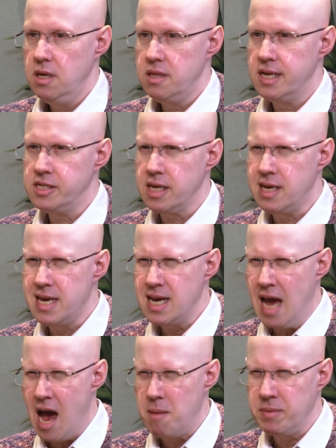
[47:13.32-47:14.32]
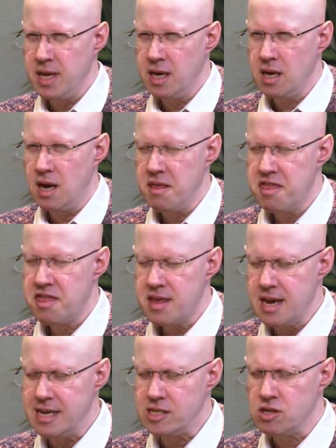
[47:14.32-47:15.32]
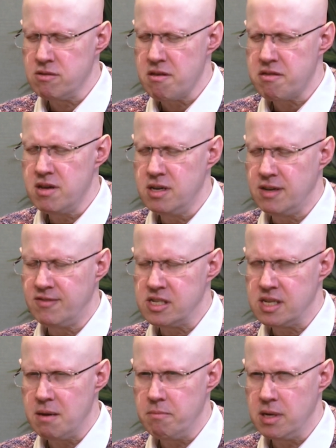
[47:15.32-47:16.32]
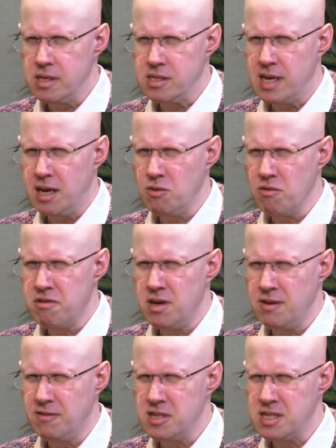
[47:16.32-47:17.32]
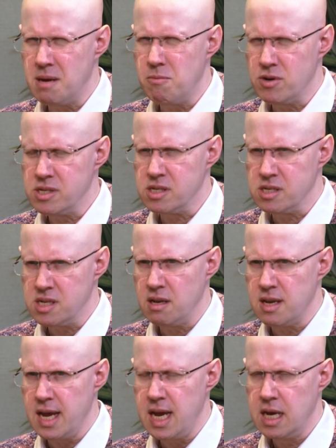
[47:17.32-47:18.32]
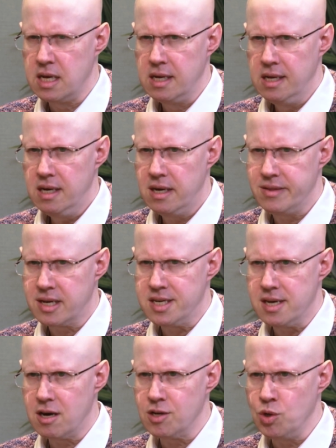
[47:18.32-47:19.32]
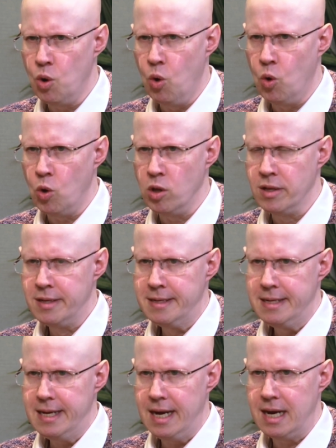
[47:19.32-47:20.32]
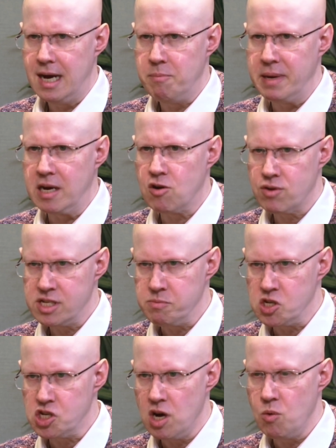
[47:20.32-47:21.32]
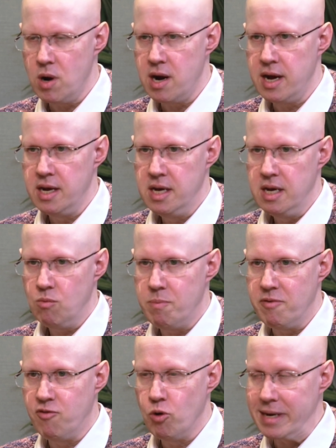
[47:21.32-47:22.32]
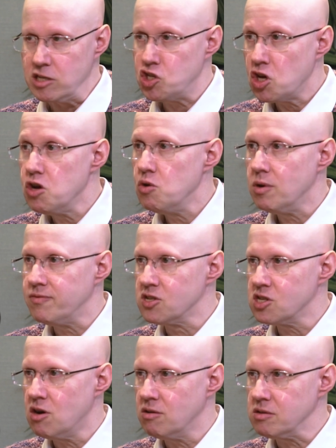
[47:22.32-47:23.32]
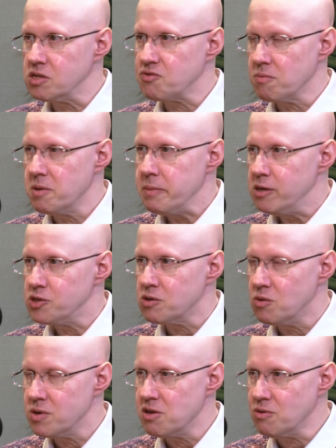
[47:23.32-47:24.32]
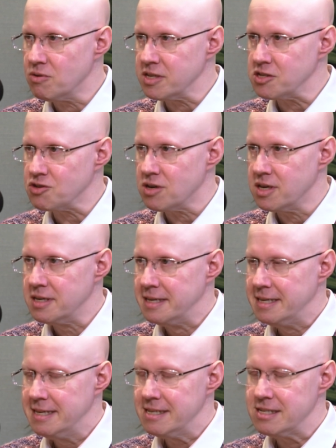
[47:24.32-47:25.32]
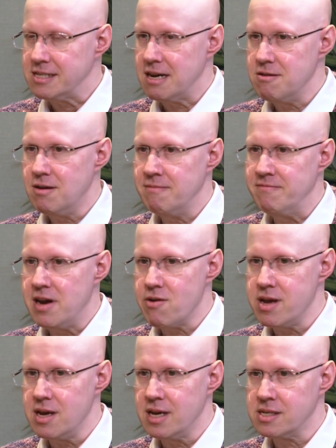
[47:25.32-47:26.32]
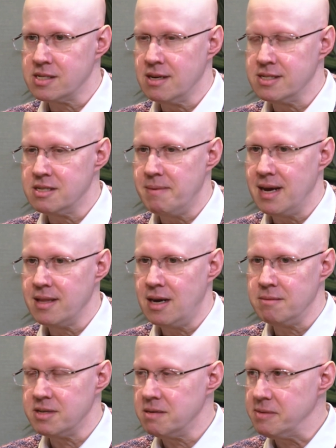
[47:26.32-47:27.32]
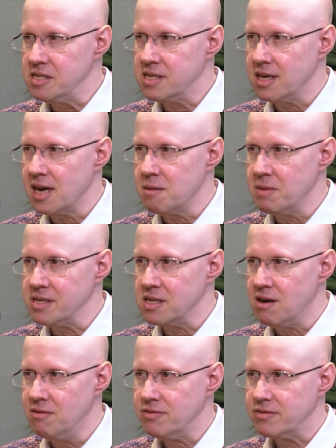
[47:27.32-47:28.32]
There's a gig happening. I think it's on the 3rd of December, 2nd or 3rd of December. It's the Sunday at the Cadogan Hall, a big Christmas show where we're performing two of the songs from the musical with an orchestra. So I'm very excited about that. I'm going to be singing myself.